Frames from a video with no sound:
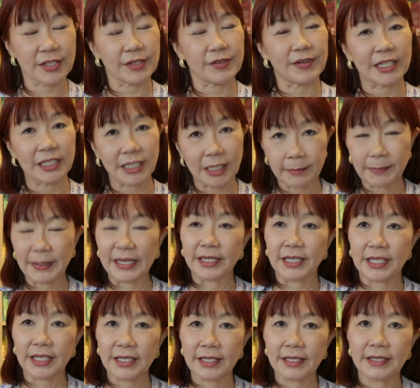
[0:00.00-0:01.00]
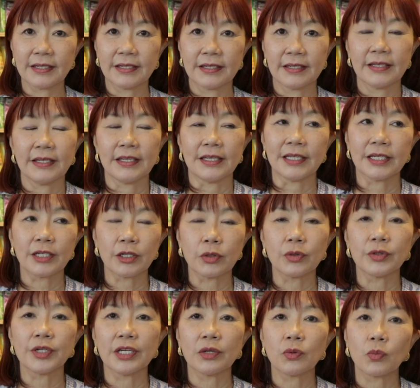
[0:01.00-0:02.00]
Sarangapani,
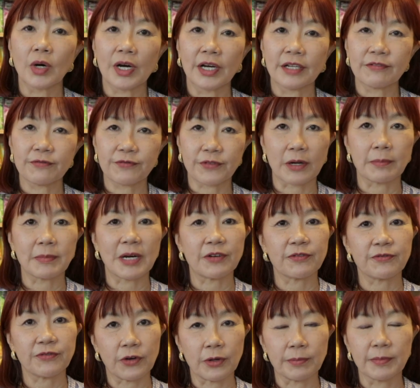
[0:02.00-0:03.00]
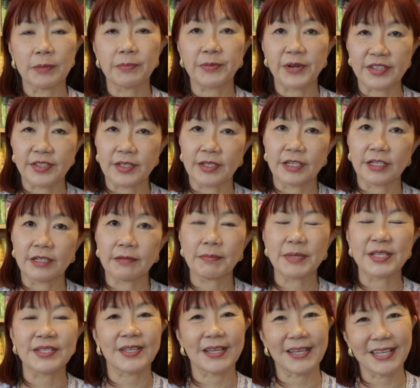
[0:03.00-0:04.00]
including one from our former president,
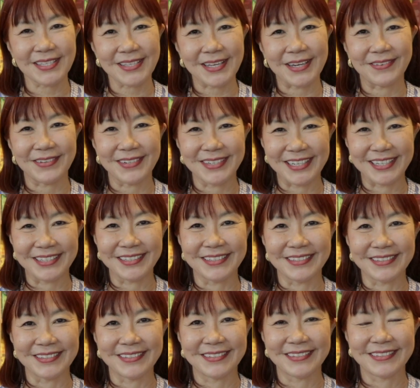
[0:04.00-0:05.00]
Mr. S. Aranathan.